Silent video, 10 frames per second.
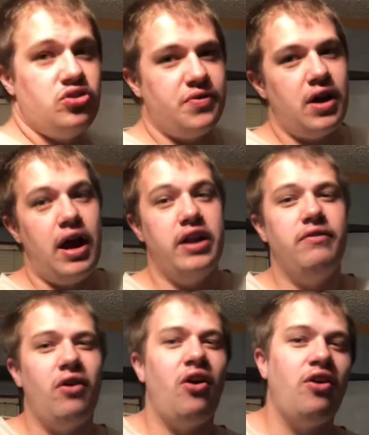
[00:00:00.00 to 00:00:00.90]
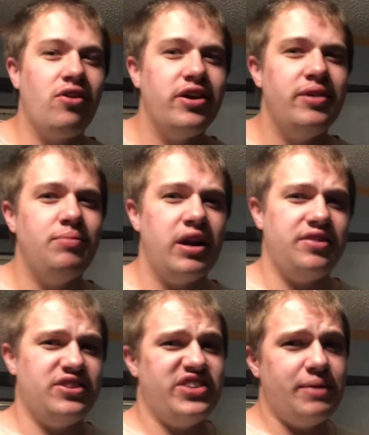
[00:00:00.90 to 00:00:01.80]
of kind of a hurry, but at
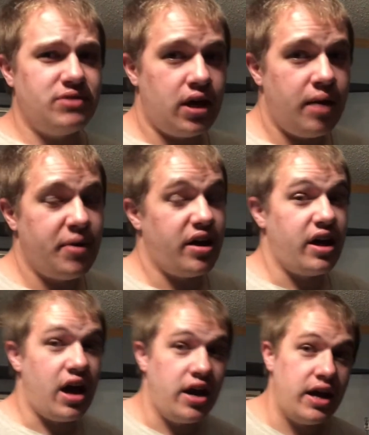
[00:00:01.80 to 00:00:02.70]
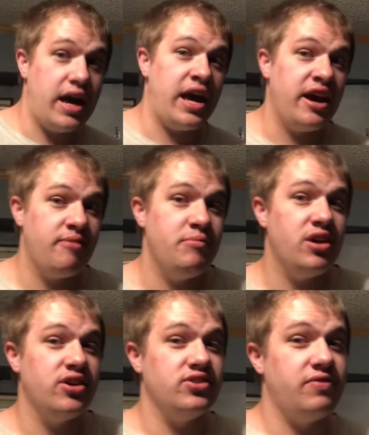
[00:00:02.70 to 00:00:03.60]
the same time, I kind of am,
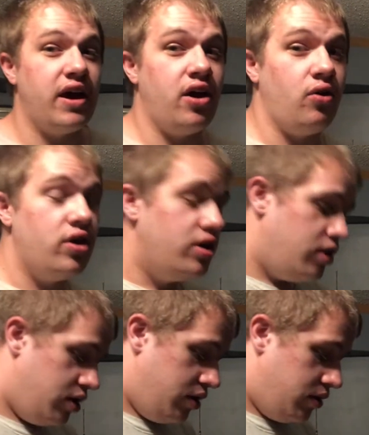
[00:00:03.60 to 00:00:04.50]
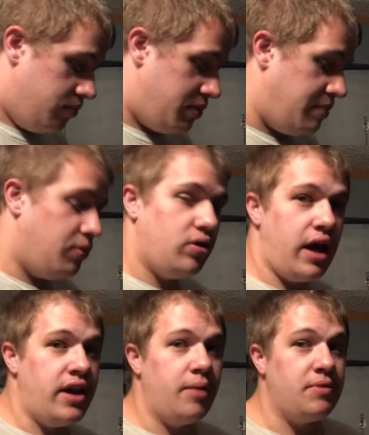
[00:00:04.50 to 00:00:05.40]
because of how people
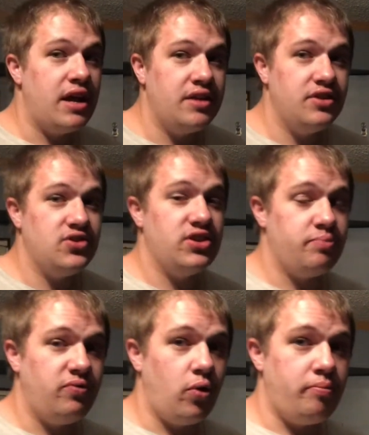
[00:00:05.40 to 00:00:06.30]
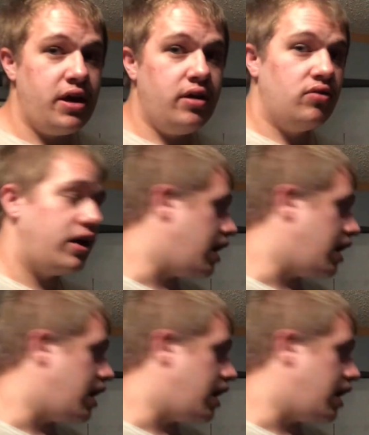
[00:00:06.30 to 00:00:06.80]
end up getting these things before me. Like,